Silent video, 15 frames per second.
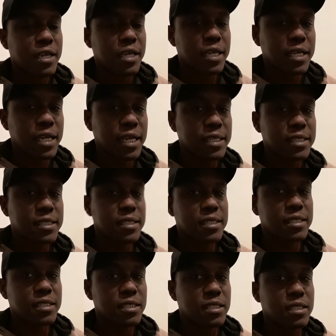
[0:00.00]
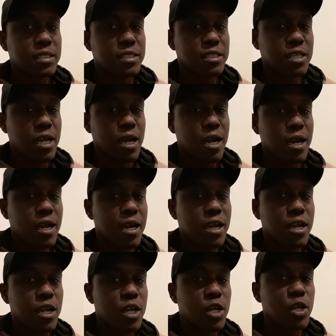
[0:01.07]
and that's is to start
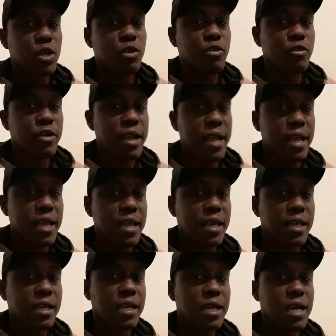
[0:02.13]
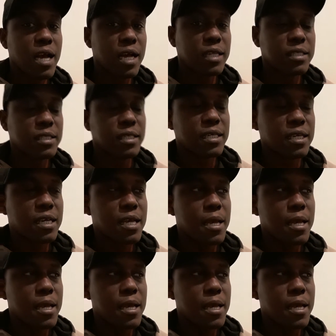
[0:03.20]
creating content.